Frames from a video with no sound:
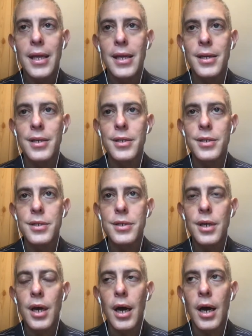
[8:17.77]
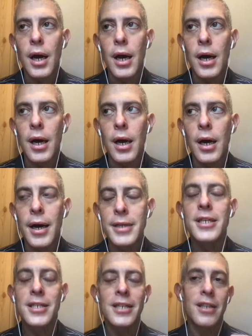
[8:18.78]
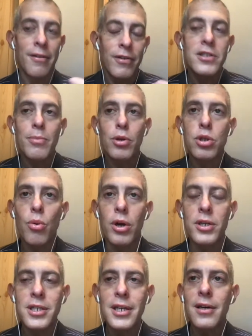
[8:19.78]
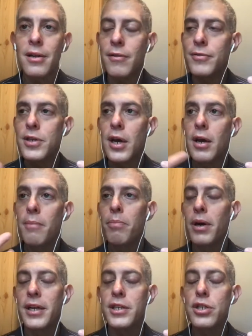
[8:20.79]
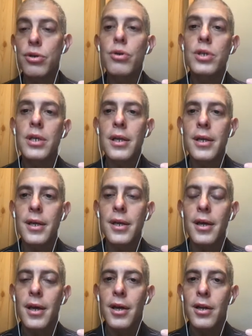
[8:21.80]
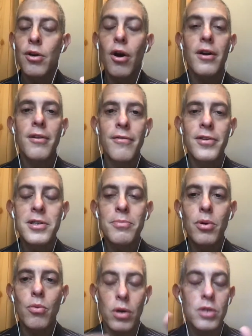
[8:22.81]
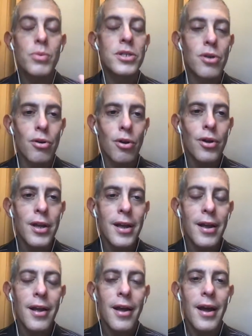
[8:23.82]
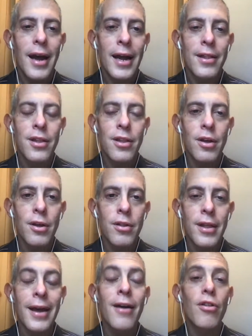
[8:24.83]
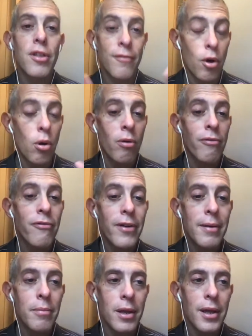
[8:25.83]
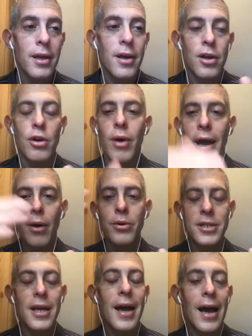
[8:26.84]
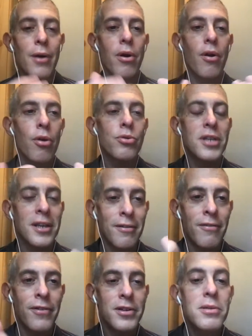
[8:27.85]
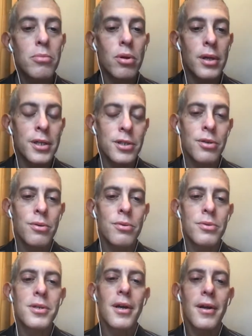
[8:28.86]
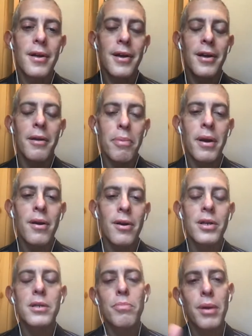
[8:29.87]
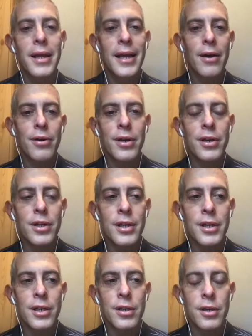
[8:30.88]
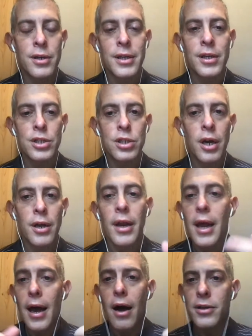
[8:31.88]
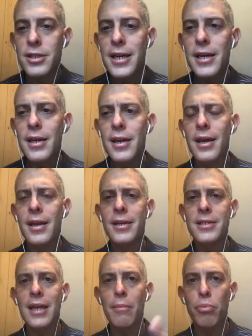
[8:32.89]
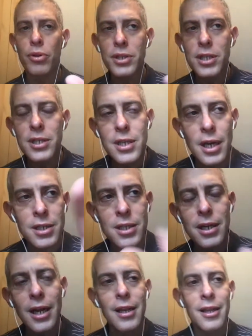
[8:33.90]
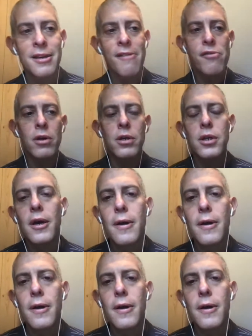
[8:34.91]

is, as I say, it's invisible to ourselves, but it's certainly not invisible once we start looking at the health of a whole family. How are those invisible issues in a parent playing out in a child? I'll take an example. This is a slightly different